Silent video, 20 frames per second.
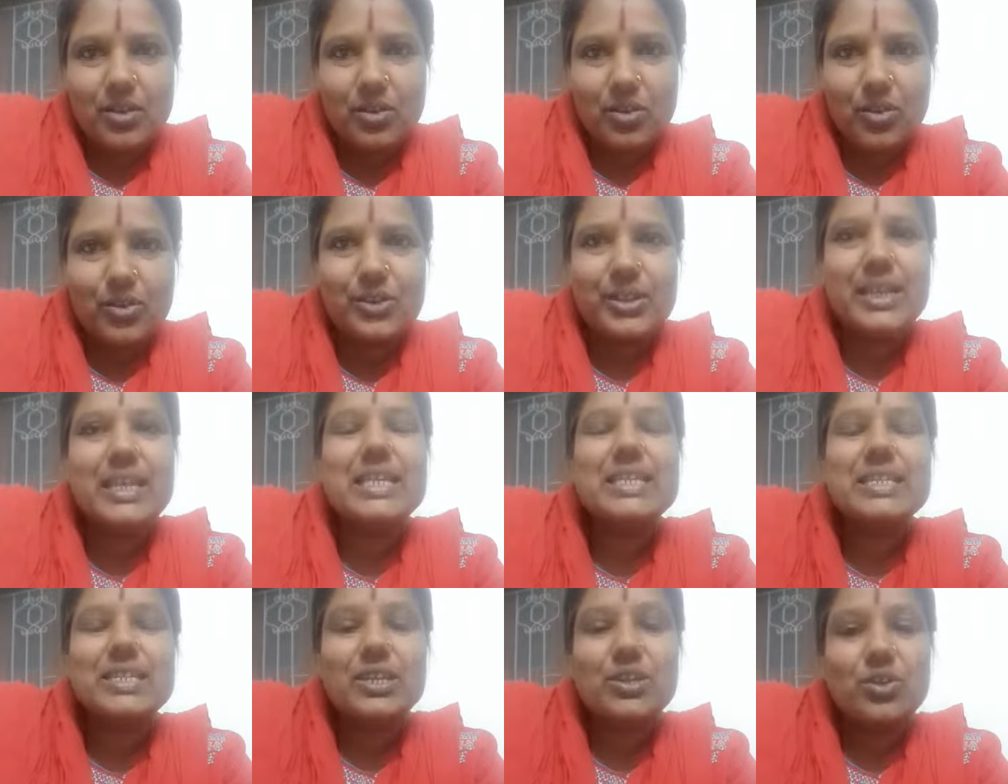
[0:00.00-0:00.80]
or
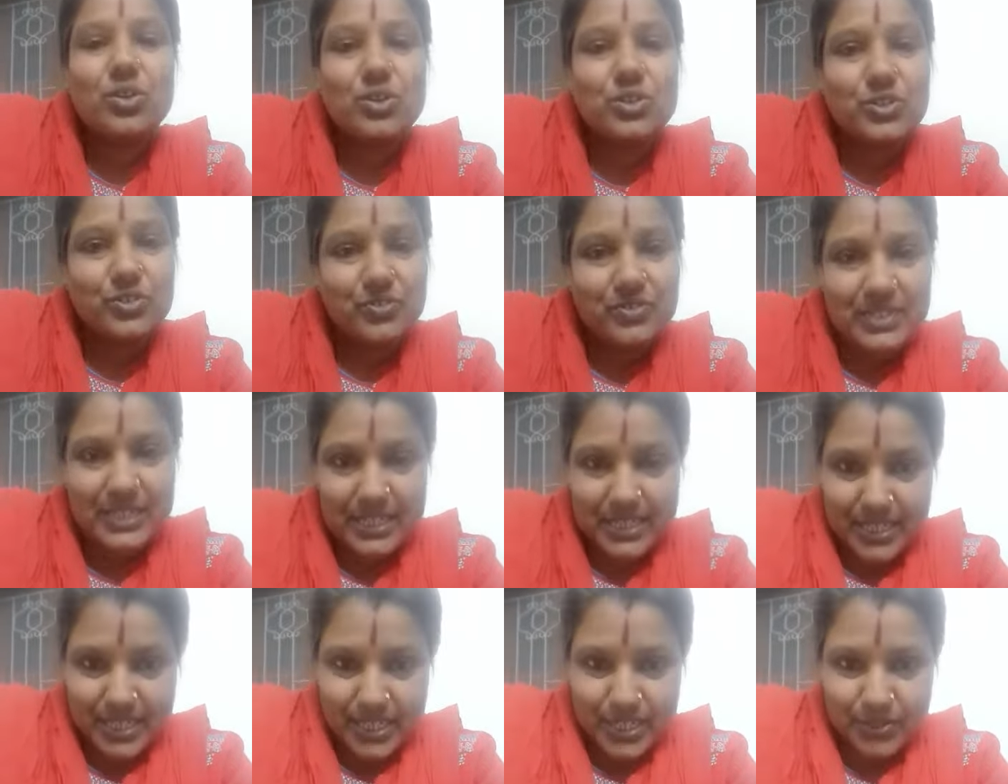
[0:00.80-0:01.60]
eat a lot of
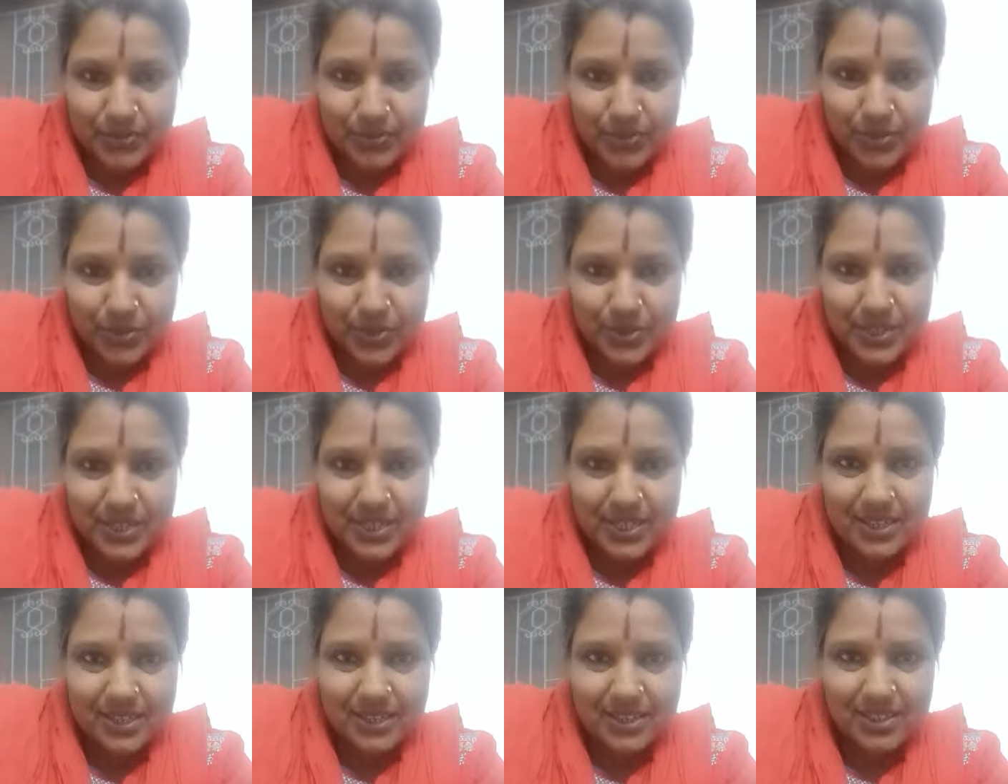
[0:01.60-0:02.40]
citrus
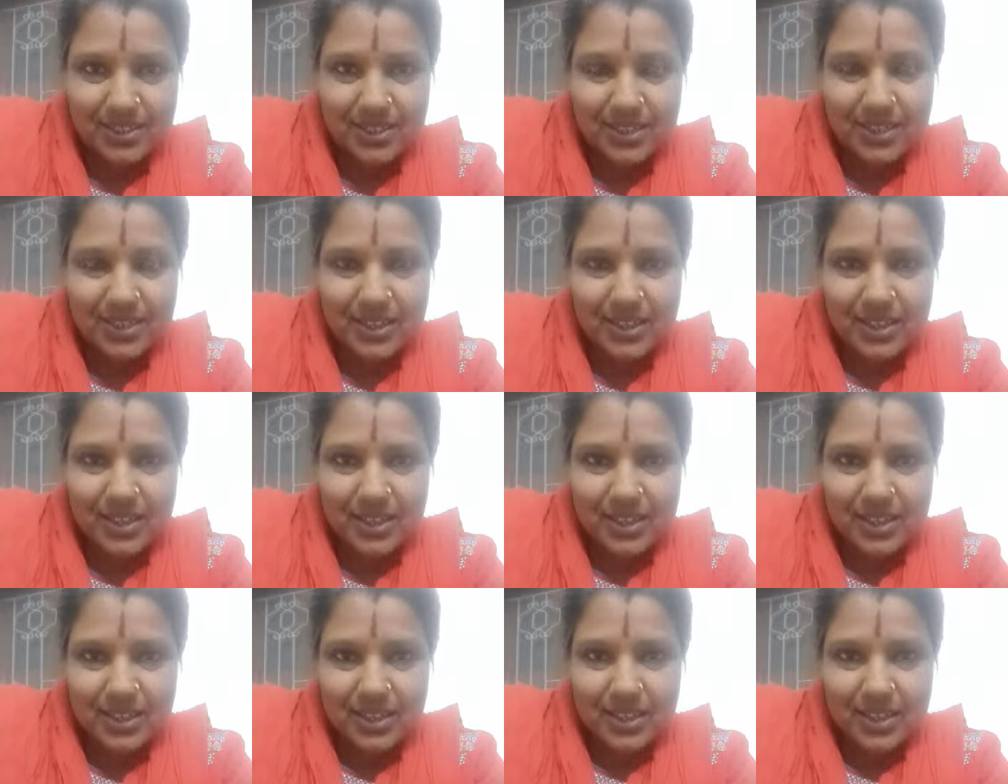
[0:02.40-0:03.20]
fruits.
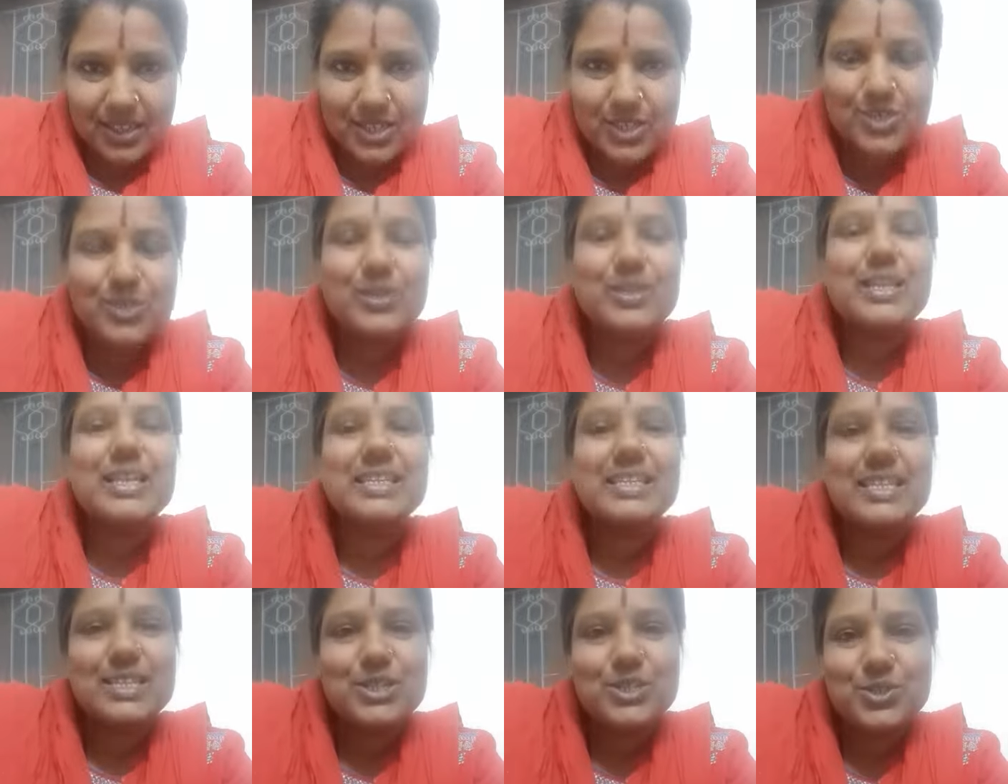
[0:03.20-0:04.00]
So
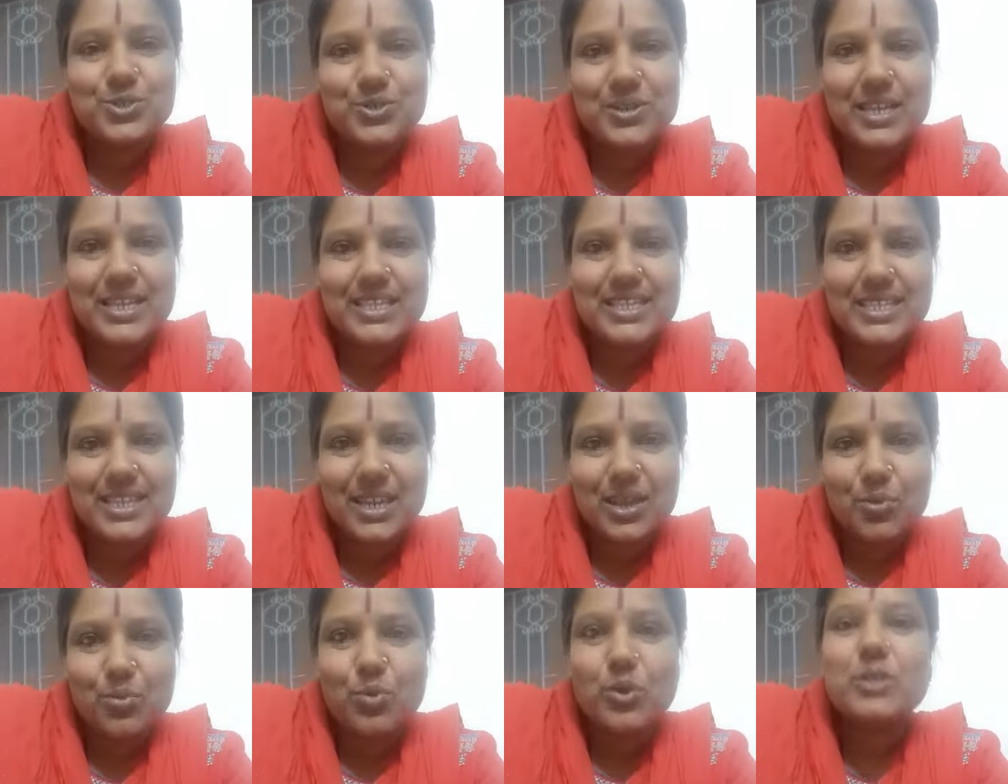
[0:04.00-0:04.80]
let us today
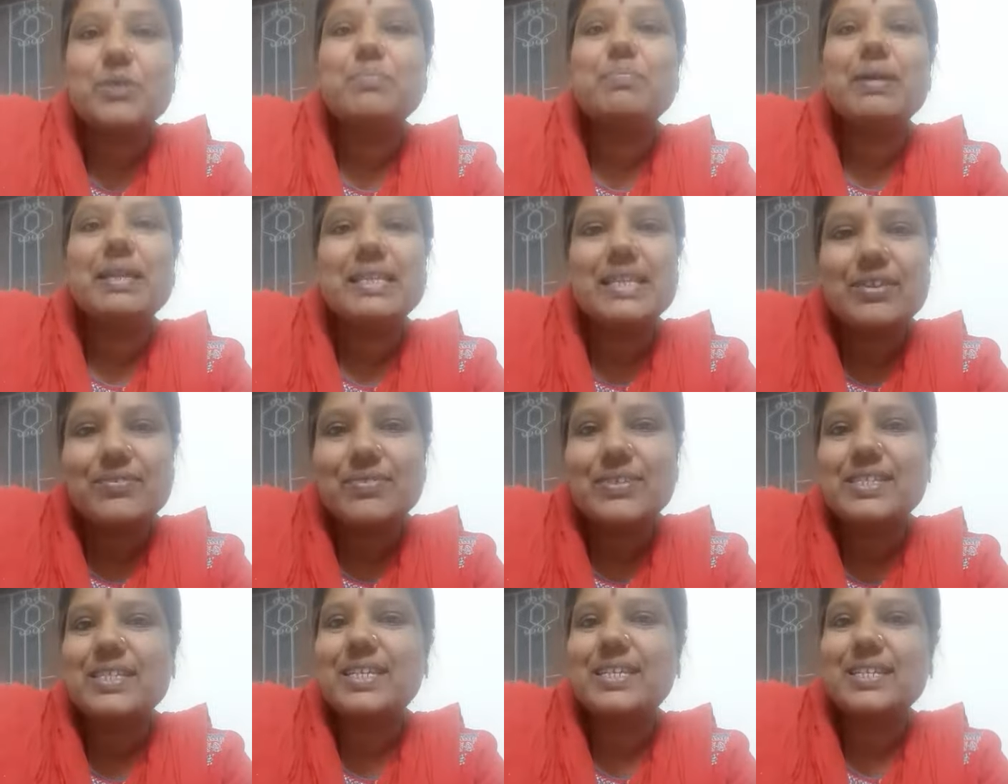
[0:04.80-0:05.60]
see what
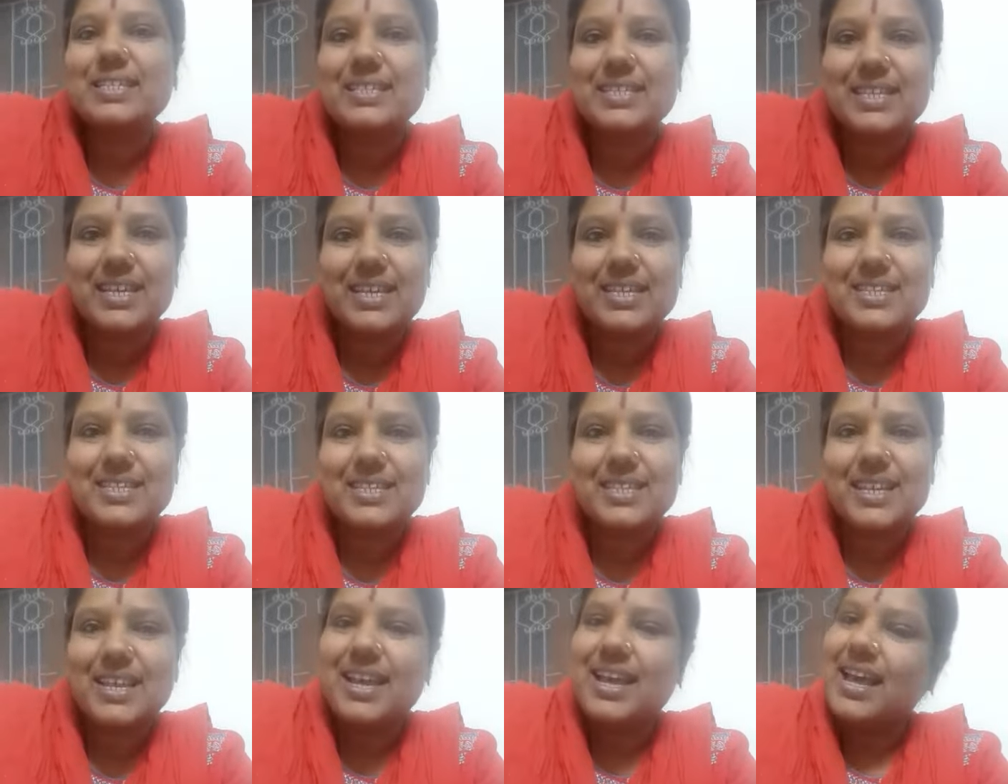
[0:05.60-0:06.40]
metaphysical
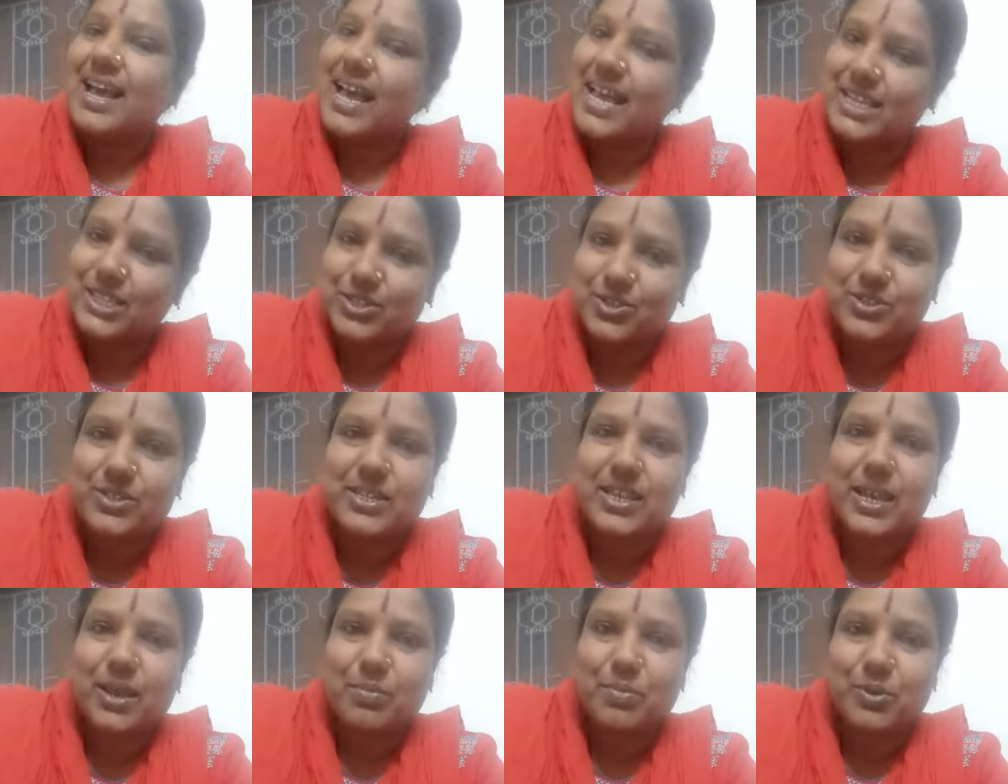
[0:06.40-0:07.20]
science has to
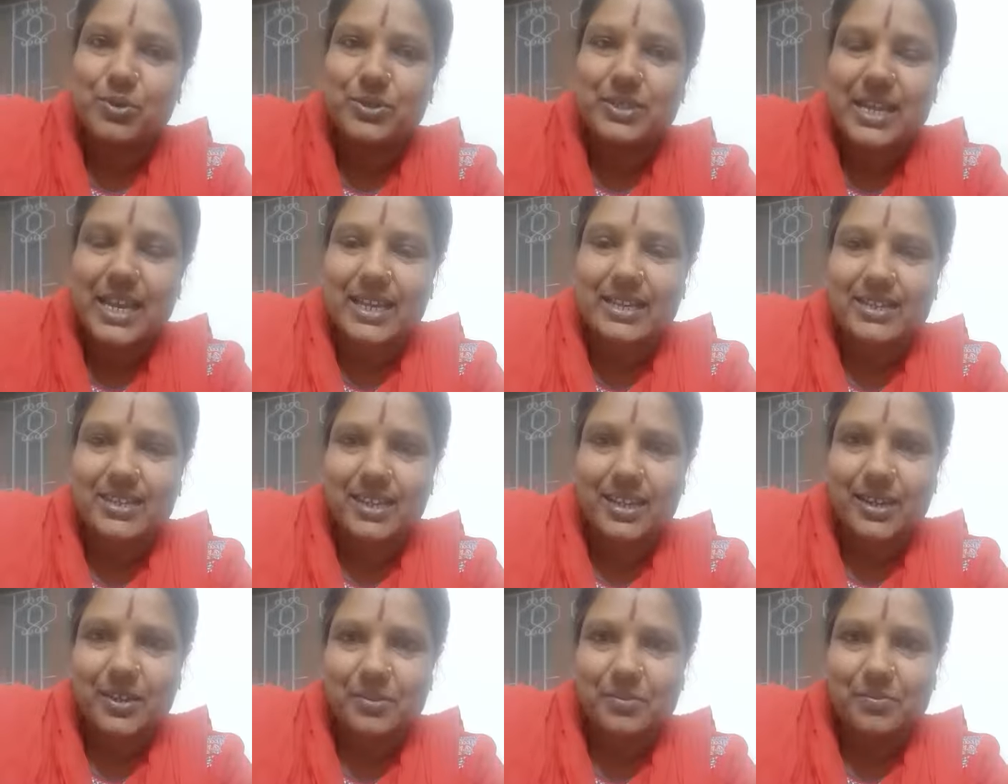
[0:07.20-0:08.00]
say about
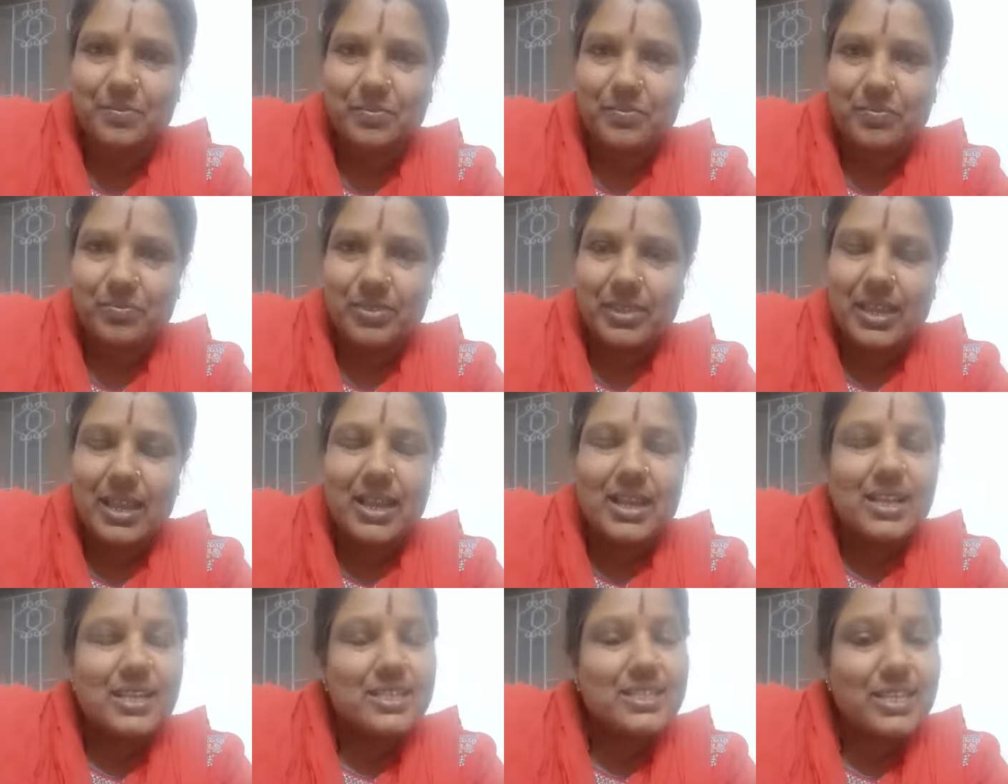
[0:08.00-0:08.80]
acne.
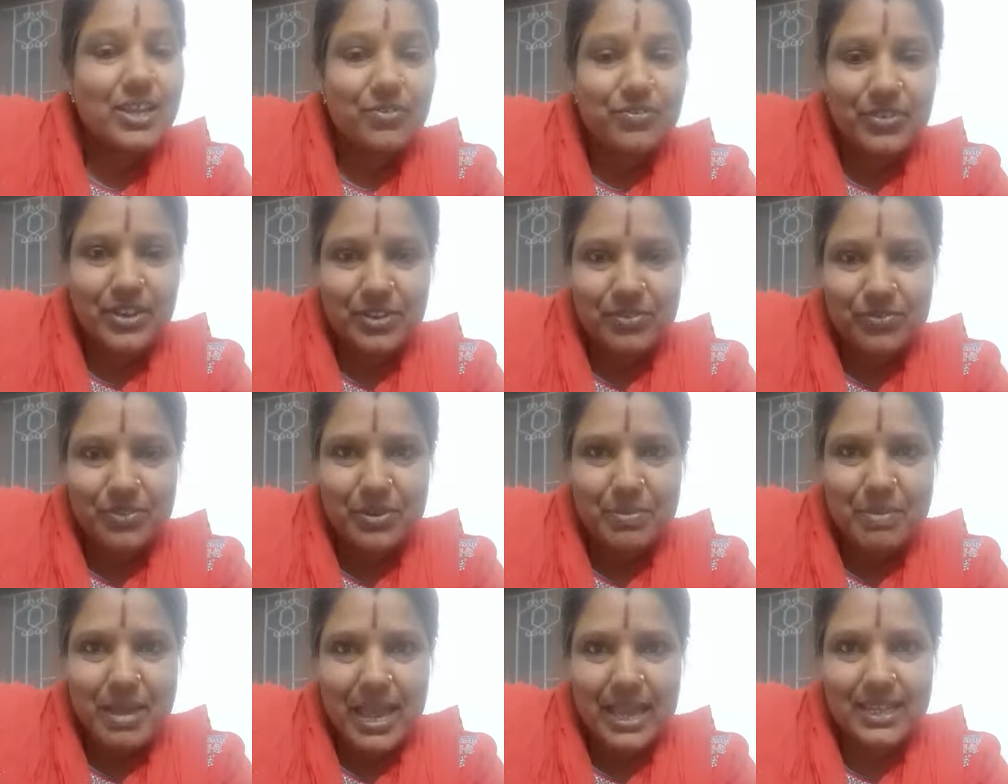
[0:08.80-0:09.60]
Suffering
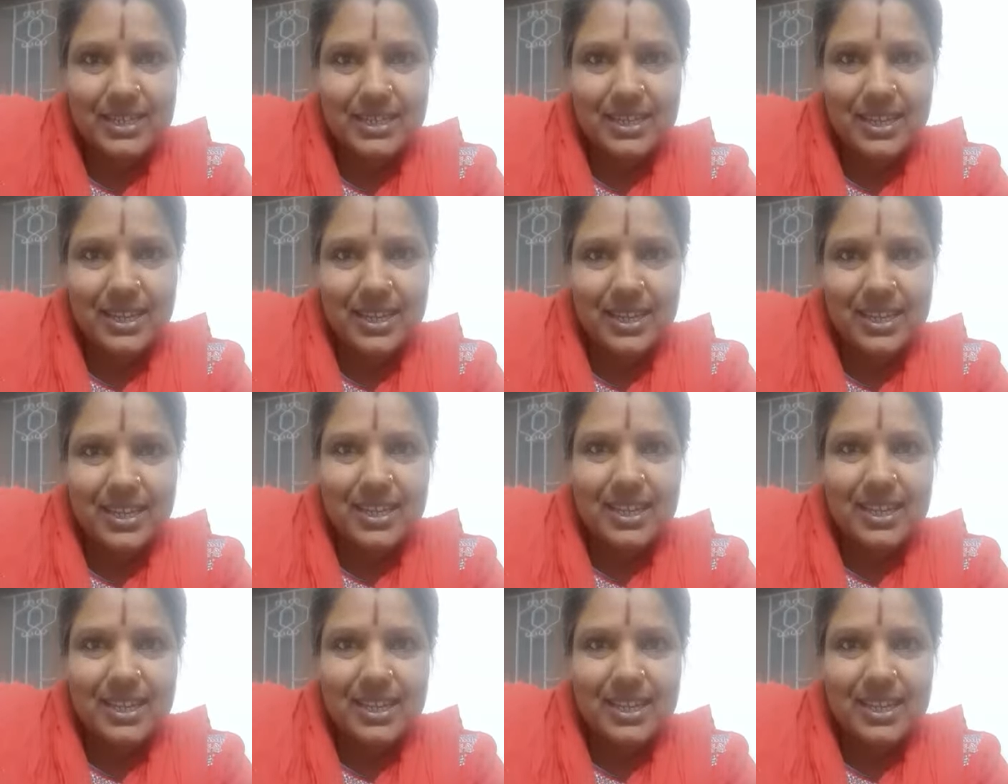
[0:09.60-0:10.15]
from acne